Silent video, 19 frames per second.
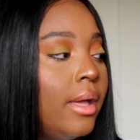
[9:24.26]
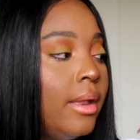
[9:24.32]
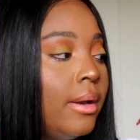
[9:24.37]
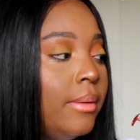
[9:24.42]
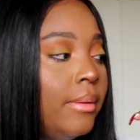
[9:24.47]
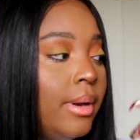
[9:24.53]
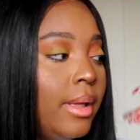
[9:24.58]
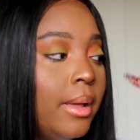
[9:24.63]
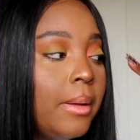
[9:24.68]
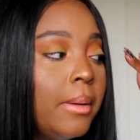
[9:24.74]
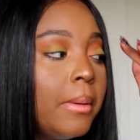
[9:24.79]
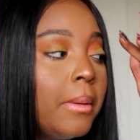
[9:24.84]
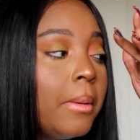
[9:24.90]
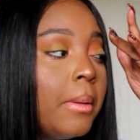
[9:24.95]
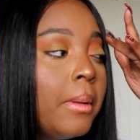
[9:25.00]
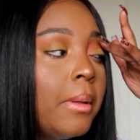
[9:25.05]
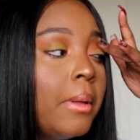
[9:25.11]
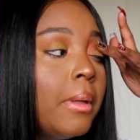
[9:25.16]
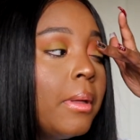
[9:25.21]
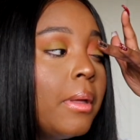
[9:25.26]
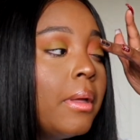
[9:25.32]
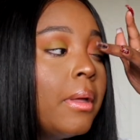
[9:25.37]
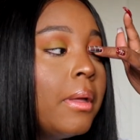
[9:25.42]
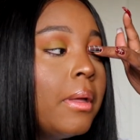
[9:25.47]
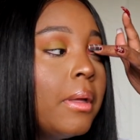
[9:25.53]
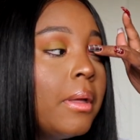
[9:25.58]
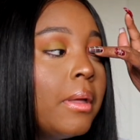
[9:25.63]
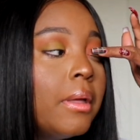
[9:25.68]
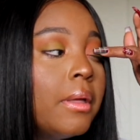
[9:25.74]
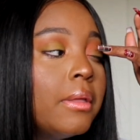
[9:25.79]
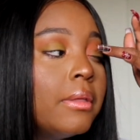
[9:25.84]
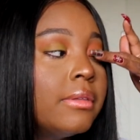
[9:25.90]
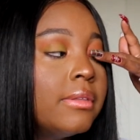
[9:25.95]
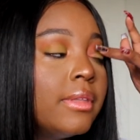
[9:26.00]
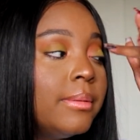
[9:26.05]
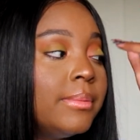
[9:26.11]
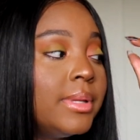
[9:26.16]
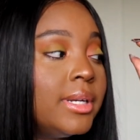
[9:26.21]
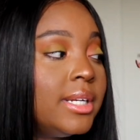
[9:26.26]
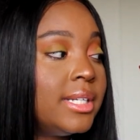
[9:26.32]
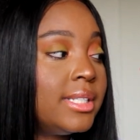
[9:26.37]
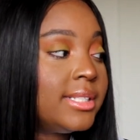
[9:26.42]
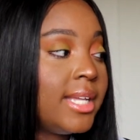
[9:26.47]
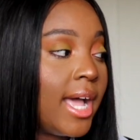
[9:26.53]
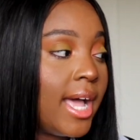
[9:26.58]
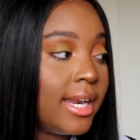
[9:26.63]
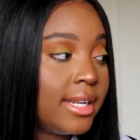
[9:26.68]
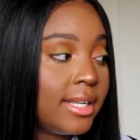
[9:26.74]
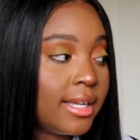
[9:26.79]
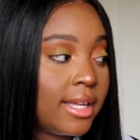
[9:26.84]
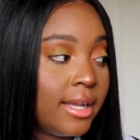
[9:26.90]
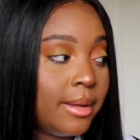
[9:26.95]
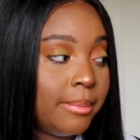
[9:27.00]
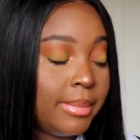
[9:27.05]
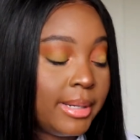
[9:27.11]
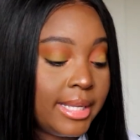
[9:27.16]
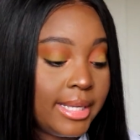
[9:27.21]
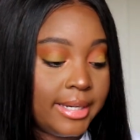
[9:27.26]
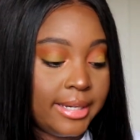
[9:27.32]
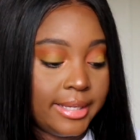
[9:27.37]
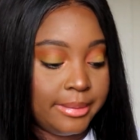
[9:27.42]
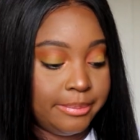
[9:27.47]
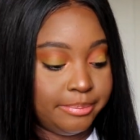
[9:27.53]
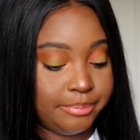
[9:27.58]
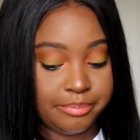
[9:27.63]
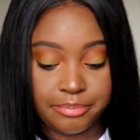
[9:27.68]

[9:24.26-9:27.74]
I don't know. Something in his eye look unblended.